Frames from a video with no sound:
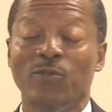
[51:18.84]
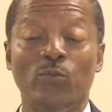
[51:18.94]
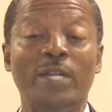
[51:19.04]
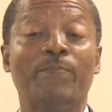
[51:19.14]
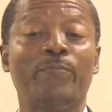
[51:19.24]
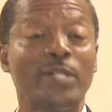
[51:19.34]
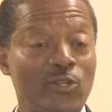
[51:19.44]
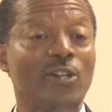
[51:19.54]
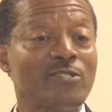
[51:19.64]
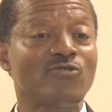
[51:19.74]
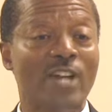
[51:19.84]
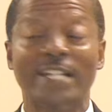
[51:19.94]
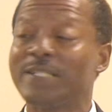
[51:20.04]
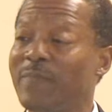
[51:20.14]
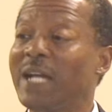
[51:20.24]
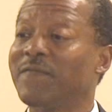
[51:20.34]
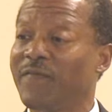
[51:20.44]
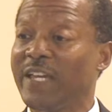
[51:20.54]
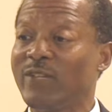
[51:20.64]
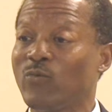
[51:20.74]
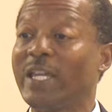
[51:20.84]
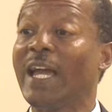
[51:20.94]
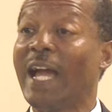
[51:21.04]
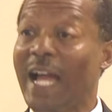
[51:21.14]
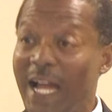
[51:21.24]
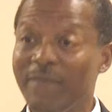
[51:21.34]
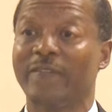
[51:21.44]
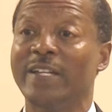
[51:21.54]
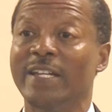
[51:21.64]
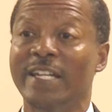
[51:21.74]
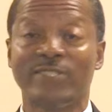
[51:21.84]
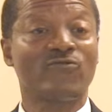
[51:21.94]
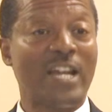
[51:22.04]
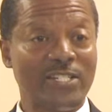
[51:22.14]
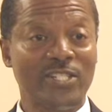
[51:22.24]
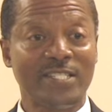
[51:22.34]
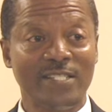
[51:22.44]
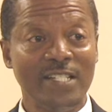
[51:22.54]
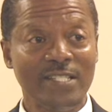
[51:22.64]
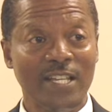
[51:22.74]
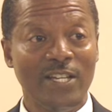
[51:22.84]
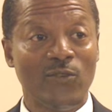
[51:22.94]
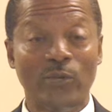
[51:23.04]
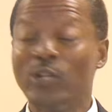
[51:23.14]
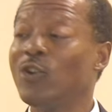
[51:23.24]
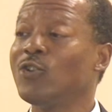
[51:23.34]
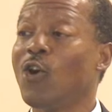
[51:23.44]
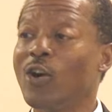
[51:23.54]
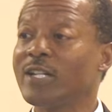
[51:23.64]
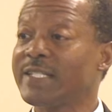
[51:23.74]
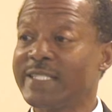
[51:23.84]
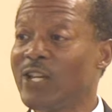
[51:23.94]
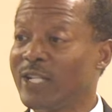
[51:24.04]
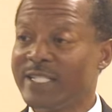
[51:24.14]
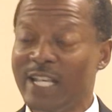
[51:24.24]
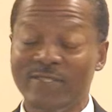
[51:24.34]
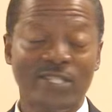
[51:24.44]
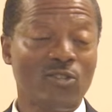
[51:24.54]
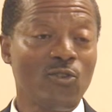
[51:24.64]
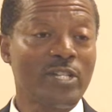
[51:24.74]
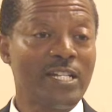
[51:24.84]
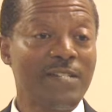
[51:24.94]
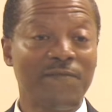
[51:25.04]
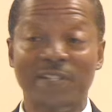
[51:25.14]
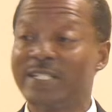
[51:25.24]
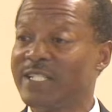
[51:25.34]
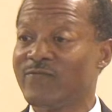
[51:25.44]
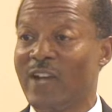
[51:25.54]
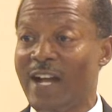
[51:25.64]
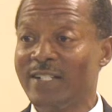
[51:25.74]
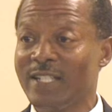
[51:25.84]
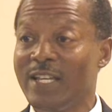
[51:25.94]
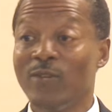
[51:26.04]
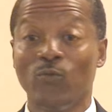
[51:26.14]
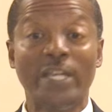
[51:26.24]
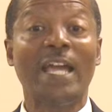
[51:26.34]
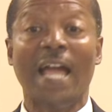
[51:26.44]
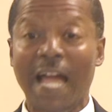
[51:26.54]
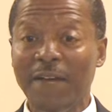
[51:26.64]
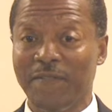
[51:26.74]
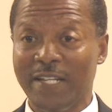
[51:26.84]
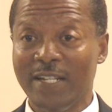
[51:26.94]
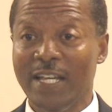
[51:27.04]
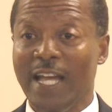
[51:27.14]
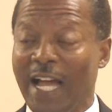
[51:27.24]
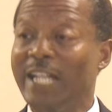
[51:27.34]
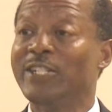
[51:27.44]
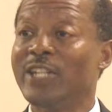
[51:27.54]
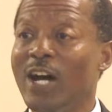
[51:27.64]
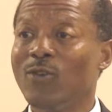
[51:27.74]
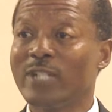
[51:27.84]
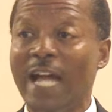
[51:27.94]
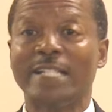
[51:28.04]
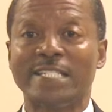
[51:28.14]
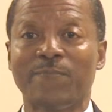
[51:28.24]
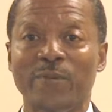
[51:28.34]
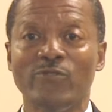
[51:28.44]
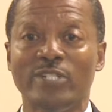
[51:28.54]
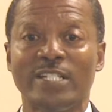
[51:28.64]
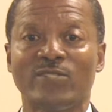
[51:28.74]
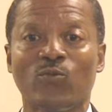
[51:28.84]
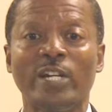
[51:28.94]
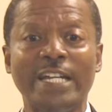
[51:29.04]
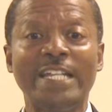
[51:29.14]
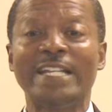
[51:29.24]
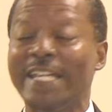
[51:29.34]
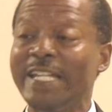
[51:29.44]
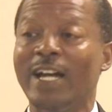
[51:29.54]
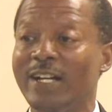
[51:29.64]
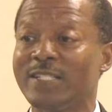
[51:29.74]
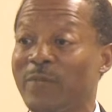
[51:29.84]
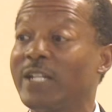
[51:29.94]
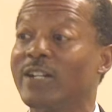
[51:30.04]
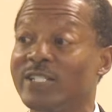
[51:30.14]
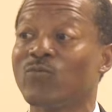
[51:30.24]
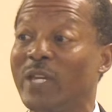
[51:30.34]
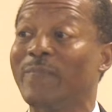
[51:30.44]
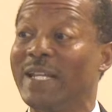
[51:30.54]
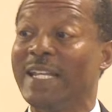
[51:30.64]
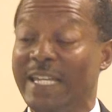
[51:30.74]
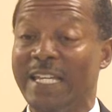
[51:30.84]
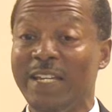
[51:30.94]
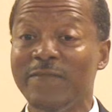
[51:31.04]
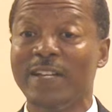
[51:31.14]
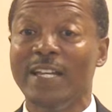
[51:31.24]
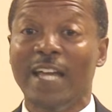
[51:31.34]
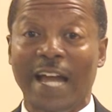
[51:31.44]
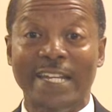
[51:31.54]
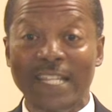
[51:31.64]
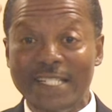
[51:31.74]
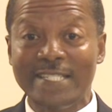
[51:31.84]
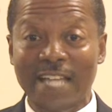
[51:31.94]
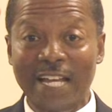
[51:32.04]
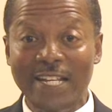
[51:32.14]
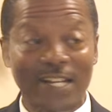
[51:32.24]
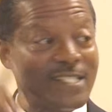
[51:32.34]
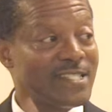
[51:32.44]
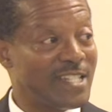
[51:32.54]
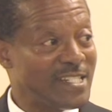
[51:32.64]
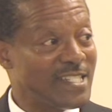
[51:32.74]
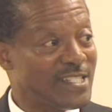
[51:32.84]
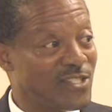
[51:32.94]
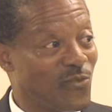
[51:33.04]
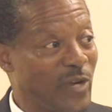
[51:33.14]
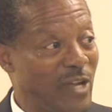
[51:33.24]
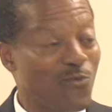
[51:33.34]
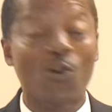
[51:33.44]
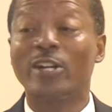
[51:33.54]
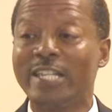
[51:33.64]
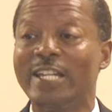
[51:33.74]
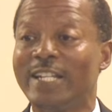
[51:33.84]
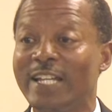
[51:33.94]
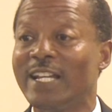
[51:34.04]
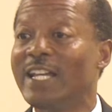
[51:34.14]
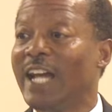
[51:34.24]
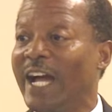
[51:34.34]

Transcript: We put on Christ by faith. We have his righteousness. We no longer see ourselves clothed in filthy rags. We have it and now that Spirit is working in us because we believe, and He's telling us this is the way, walk in it.